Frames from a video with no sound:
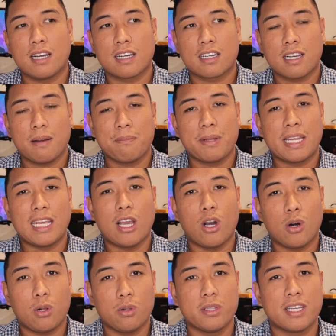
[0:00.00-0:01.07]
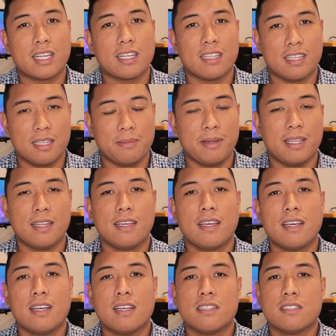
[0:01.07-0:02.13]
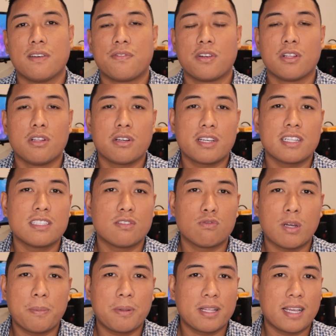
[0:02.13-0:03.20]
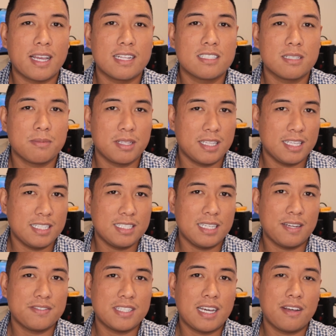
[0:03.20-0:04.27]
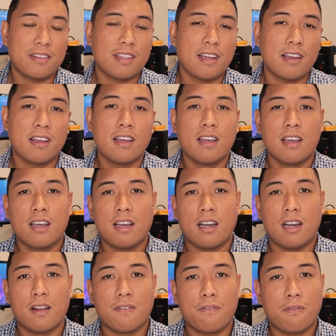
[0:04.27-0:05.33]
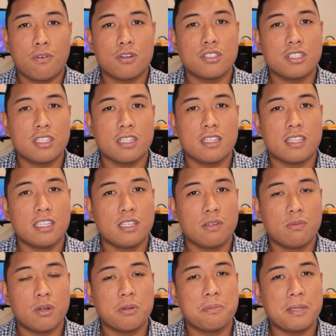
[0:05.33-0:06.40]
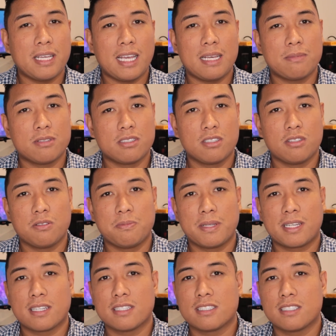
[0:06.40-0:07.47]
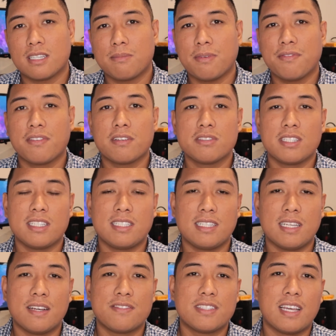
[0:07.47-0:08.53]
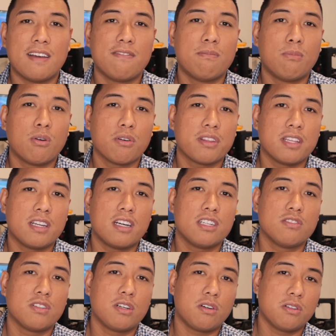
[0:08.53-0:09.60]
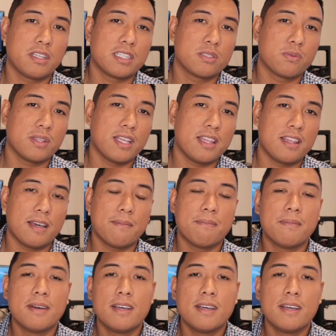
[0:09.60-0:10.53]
company holding limit. So if you're looking to replicate some of the ETFs out there, unfortunately, you won't be able to because some of those ETFs have more than 100 holdings within them.